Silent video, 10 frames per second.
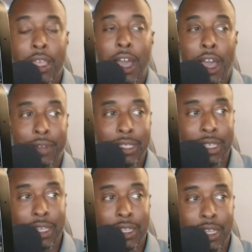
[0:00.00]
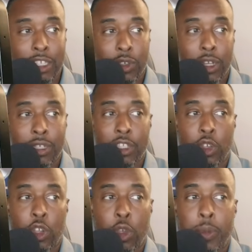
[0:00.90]
Obviously, he did. So here's
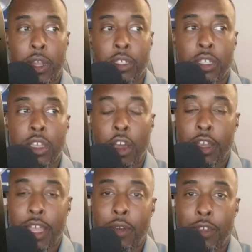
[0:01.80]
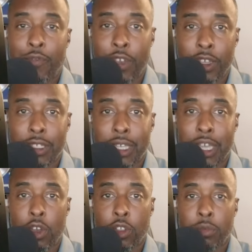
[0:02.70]
Antonio Pierce on how he feels to
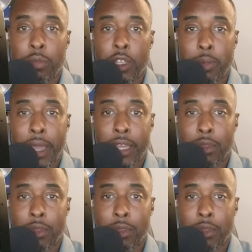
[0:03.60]
get Colton Miller back in the